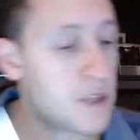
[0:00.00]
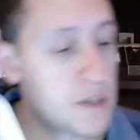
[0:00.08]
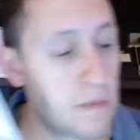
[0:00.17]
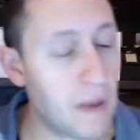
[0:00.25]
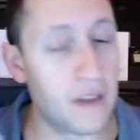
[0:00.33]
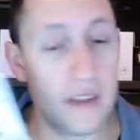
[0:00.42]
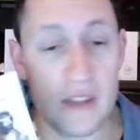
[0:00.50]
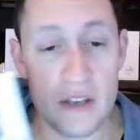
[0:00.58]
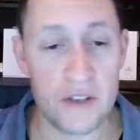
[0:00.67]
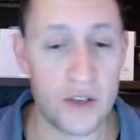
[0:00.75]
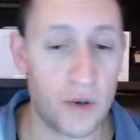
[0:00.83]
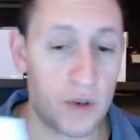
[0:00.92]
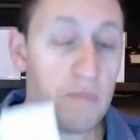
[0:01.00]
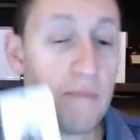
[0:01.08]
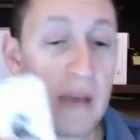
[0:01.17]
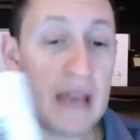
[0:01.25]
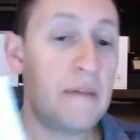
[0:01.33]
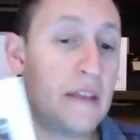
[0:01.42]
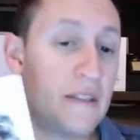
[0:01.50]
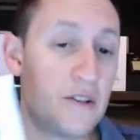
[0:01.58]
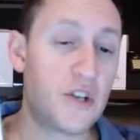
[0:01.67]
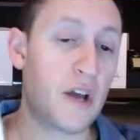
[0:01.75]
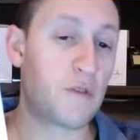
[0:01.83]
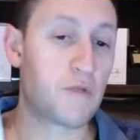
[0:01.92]
was smelling these two is maybe the
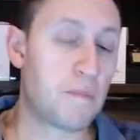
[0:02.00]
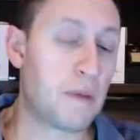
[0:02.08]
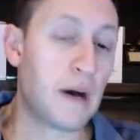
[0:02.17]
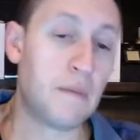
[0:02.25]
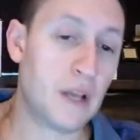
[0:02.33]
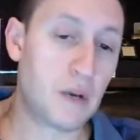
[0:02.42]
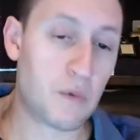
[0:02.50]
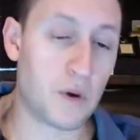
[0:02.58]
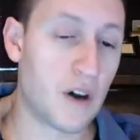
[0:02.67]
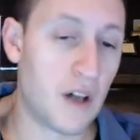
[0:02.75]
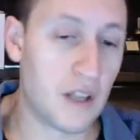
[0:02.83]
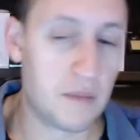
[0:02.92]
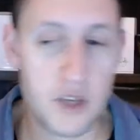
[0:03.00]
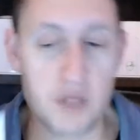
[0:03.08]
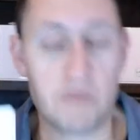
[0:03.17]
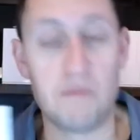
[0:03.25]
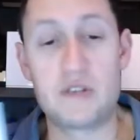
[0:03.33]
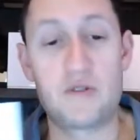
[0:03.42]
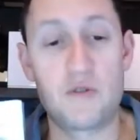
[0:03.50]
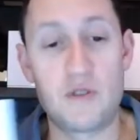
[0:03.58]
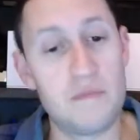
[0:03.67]
general public will call them just Mr.